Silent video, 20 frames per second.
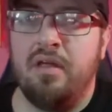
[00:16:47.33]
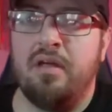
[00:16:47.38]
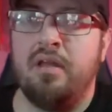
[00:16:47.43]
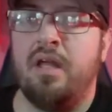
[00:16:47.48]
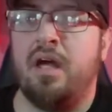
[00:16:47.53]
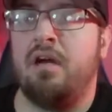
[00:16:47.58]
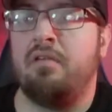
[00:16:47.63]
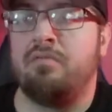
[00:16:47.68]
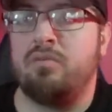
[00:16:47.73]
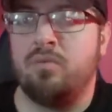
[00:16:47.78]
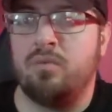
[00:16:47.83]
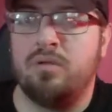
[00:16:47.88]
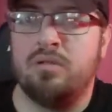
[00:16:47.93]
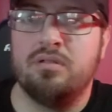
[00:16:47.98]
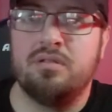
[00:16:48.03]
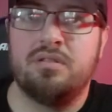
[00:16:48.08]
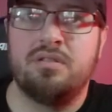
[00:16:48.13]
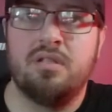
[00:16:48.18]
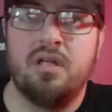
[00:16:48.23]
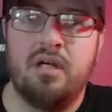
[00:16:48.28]

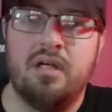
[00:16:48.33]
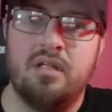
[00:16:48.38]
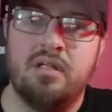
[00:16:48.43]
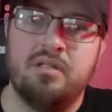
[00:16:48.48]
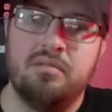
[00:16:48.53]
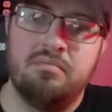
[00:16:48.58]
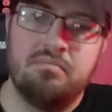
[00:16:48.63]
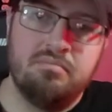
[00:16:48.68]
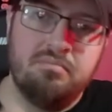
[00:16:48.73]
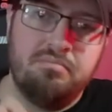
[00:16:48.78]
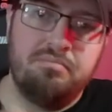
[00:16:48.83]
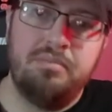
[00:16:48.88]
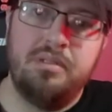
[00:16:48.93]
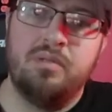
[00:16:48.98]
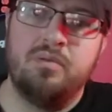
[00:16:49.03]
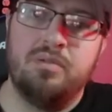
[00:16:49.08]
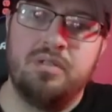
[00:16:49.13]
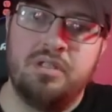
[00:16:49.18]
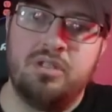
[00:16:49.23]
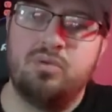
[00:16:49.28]
afterwards I peeled
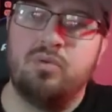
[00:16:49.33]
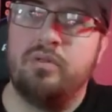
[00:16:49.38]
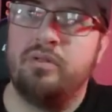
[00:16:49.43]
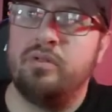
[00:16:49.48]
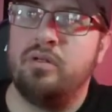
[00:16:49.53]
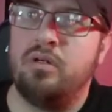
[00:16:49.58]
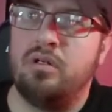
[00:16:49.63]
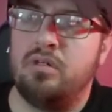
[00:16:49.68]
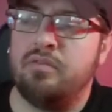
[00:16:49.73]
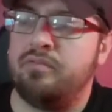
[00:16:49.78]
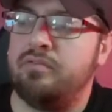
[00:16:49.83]
each one off